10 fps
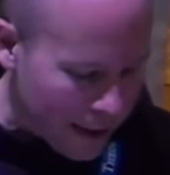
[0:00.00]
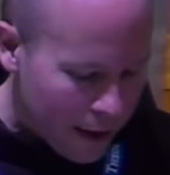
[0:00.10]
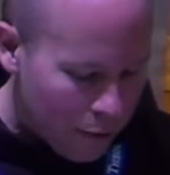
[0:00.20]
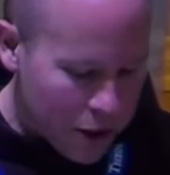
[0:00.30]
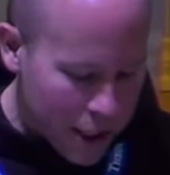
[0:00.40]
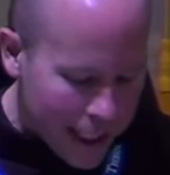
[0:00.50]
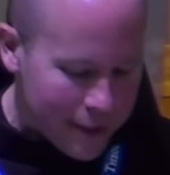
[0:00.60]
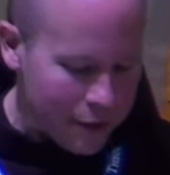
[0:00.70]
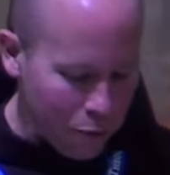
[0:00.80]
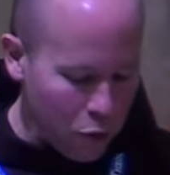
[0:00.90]
which
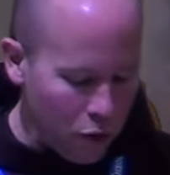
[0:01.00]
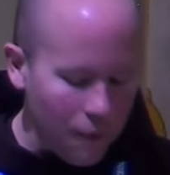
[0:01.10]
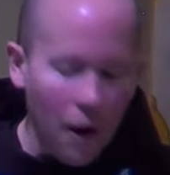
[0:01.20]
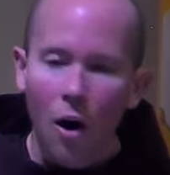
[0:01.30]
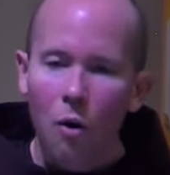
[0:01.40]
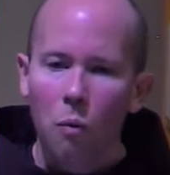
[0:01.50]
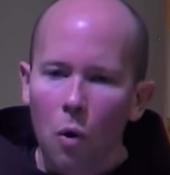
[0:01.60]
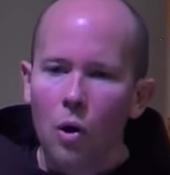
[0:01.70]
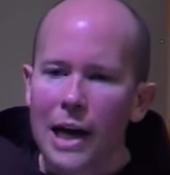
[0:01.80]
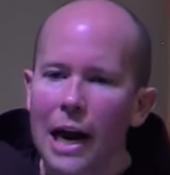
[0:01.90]
is the root of all
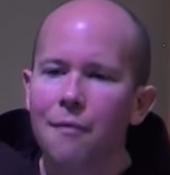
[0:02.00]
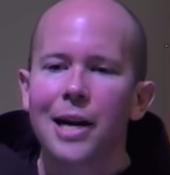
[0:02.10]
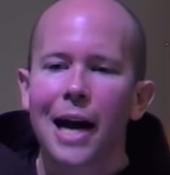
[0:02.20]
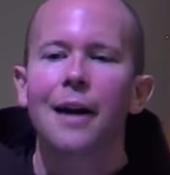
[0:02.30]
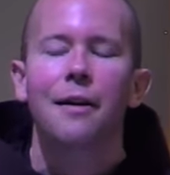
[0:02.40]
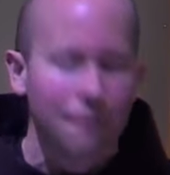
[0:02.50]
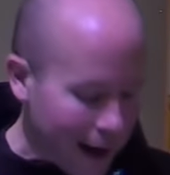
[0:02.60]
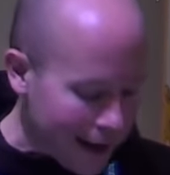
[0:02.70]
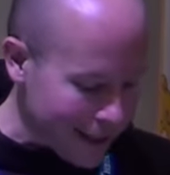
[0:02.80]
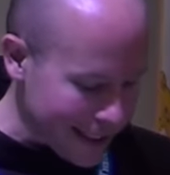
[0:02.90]
war and every kind of
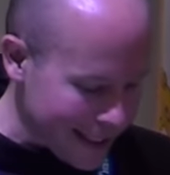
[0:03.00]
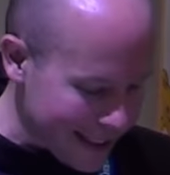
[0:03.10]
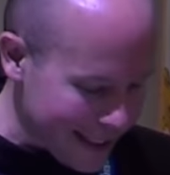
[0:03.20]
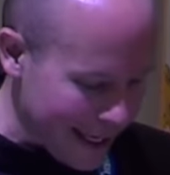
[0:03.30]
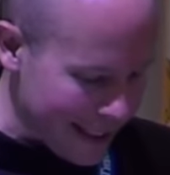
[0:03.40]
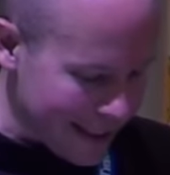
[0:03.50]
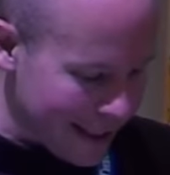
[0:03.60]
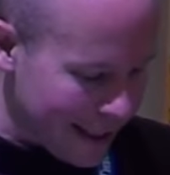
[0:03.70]
violence, he says,